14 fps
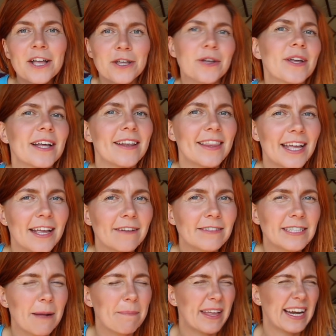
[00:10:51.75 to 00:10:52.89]
you can think of
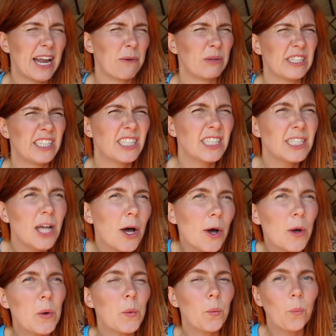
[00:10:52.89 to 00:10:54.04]
something that was so